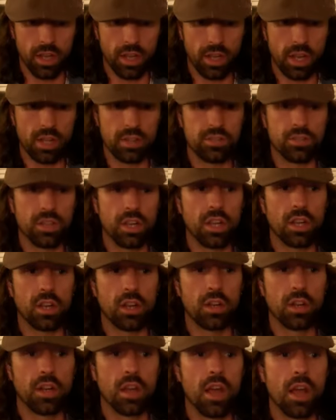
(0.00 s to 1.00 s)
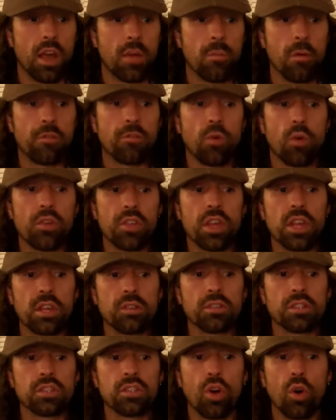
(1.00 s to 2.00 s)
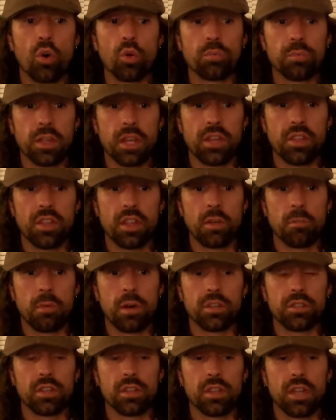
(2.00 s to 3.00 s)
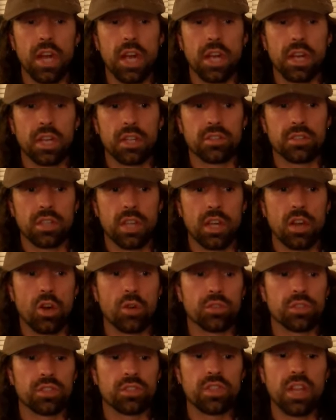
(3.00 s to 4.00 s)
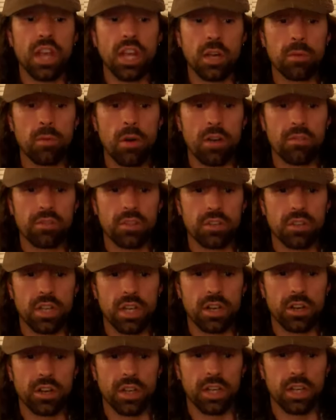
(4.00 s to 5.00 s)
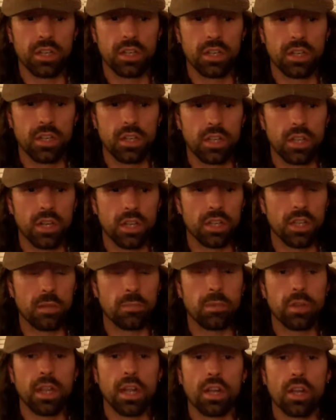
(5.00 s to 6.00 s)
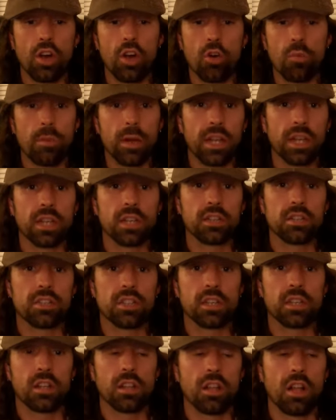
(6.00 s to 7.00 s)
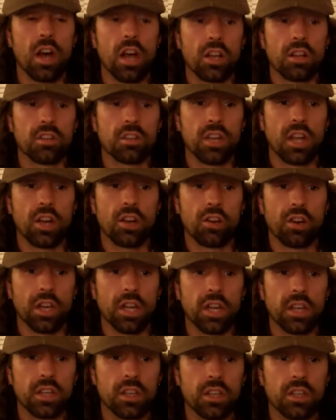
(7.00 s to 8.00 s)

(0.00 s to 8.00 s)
And I'd say, before they even told me anything about the diet, I'd say, oh, just take them off the dairy. And they'd be like, oh, my kids eat a lot of dairy.